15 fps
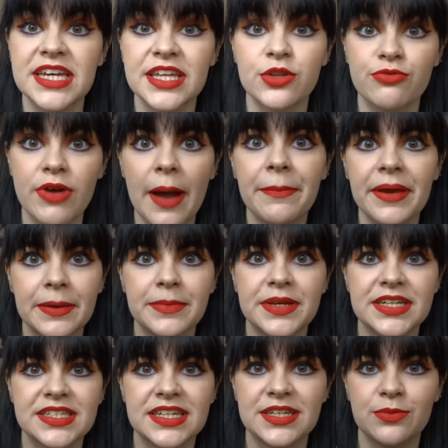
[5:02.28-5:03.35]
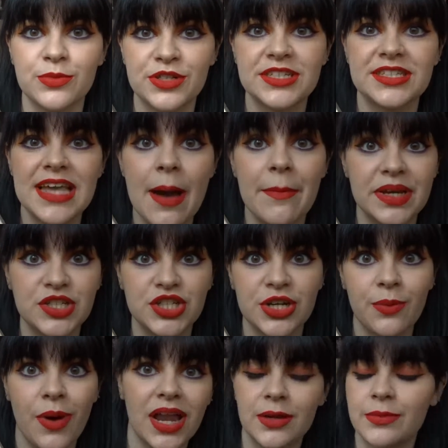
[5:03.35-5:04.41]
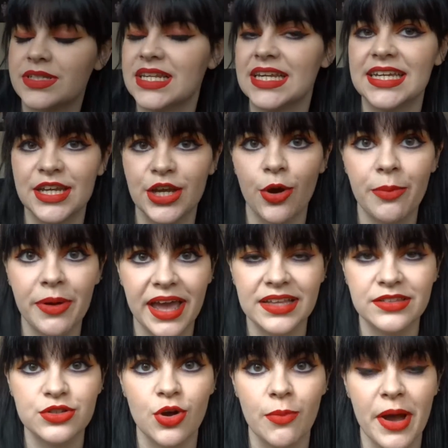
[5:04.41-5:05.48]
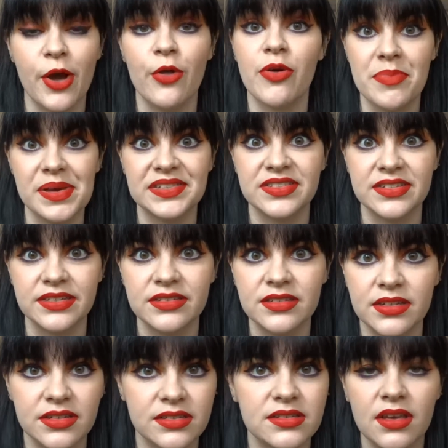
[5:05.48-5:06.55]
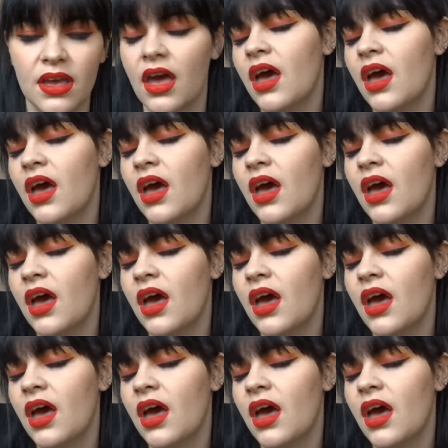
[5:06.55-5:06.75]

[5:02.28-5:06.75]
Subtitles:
it in the wrapping because I didn't want to damage it while it was leaning up against all my other business, because